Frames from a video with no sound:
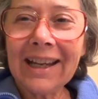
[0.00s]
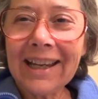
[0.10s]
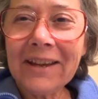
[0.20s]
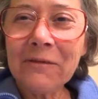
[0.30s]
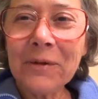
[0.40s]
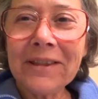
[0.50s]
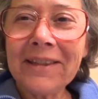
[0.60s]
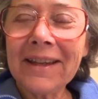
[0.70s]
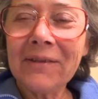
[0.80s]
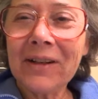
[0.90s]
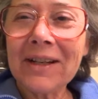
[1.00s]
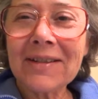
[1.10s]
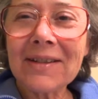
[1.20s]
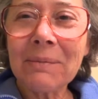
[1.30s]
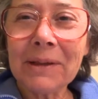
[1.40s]
if we think of it as
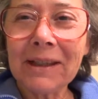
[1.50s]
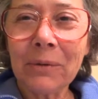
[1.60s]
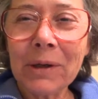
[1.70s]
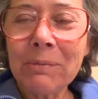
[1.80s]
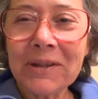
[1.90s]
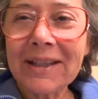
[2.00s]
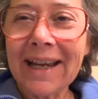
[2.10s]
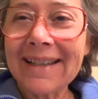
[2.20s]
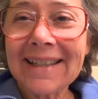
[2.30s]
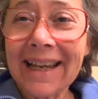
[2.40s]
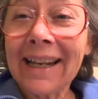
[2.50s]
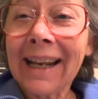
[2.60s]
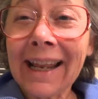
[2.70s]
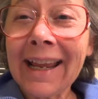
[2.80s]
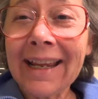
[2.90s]
something that we possess, and
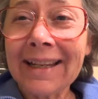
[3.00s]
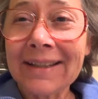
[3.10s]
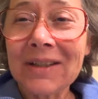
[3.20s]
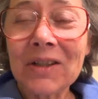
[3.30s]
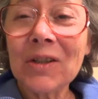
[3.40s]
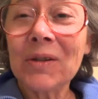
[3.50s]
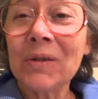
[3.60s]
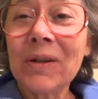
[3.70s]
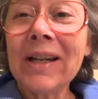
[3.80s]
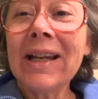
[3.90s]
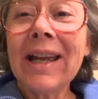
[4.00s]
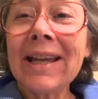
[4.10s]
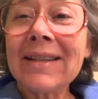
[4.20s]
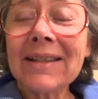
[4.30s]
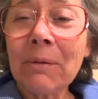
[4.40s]
lands too,
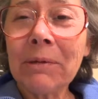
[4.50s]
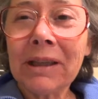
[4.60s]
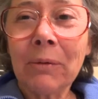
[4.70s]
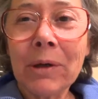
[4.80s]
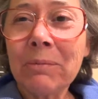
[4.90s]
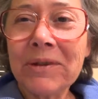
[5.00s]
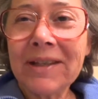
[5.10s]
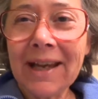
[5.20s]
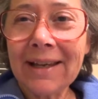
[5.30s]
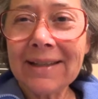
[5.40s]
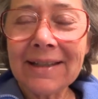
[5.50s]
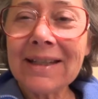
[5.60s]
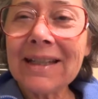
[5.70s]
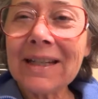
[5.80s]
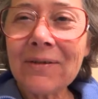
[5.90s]
as something that we possess,
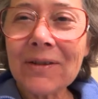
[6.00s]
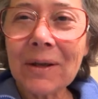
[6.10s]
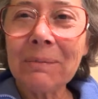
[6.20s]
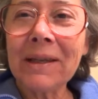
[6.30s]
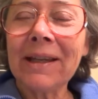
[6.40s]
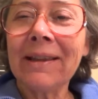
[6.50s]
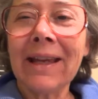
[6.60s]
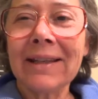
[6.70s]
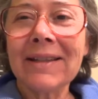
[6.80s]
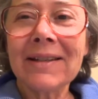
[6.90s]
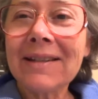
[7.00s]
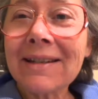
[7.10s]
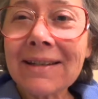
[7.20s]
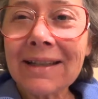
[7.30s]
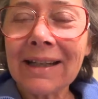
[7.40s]
instead of something that's
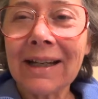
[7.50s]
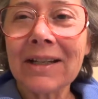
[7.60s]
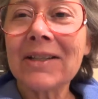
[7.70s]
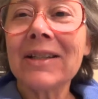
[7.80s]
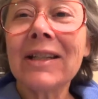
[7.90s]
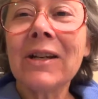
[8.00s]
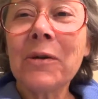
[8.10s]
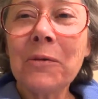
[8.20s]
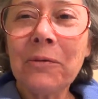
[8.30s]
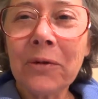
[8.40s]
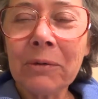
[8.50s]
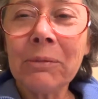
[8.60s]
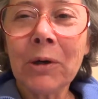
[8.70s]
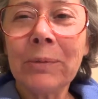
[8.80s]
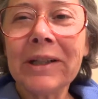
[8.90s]
assisting us for the
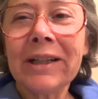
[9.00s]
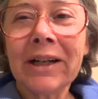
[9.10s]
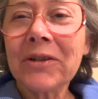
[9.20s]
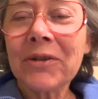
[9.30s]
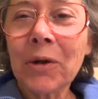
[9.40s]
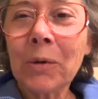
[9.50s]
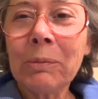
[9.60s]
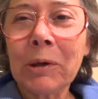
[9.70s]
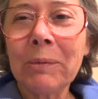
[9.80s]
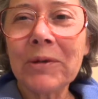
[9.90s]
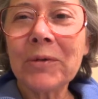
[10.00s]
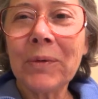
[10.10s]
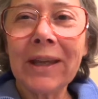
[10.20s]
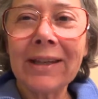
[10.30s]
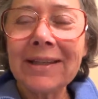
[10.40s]
moment in our soul purpose,
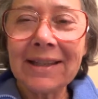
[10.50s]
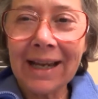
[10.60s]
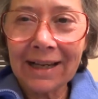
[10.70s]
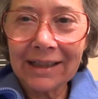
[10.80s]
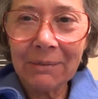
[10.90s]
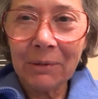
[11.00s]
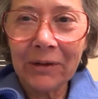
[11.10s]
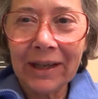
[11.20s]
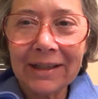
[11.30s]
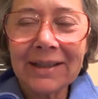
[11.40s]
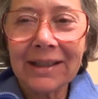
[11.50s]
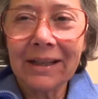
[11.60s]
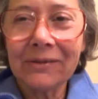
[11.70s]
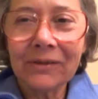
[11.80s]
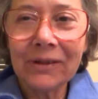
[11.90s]
we get snagged up on that
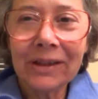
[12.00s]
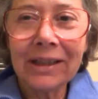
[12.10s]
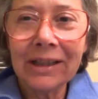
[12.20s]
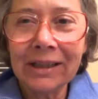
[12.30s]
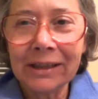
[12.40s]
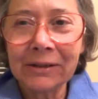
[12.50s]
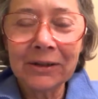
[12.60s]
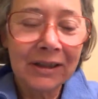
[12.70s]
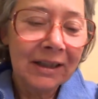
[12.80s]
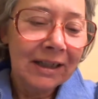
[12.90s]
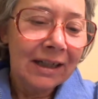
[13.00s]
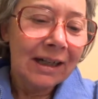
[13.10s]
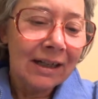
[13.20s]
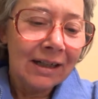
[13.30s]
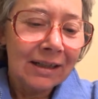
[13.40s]
stuff, you know.
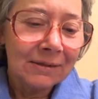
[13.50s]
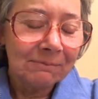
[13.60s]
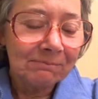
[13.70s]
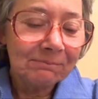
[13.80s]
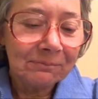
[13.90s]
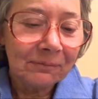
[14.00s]
Um,